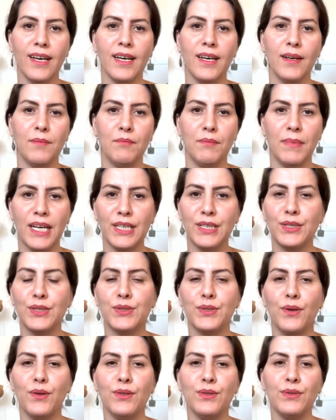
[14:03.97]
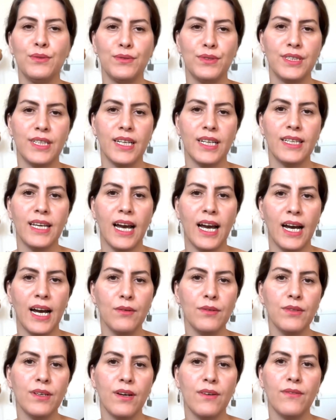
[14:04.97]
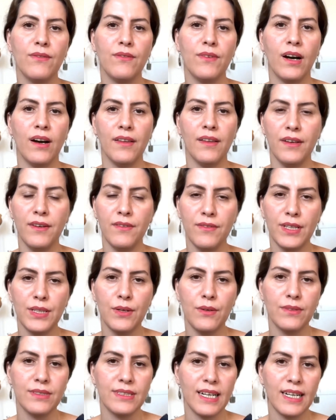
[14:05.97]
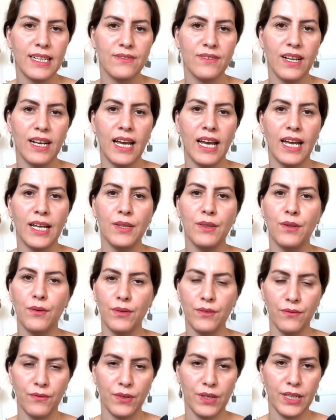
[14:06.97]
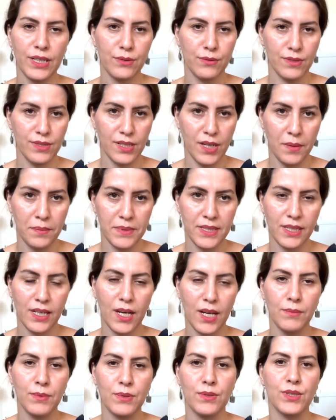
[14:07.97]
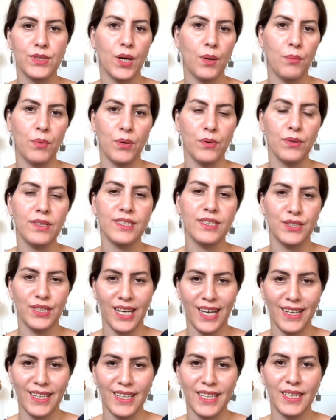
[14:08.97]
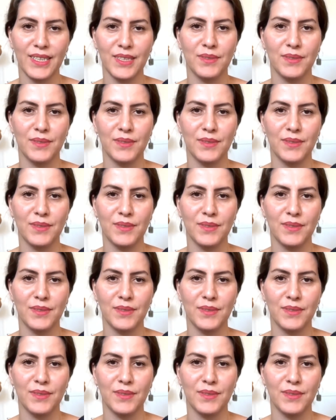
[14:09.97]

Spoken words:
make sure to check out of other videos as well, and don't forget to subscribe to support the channel.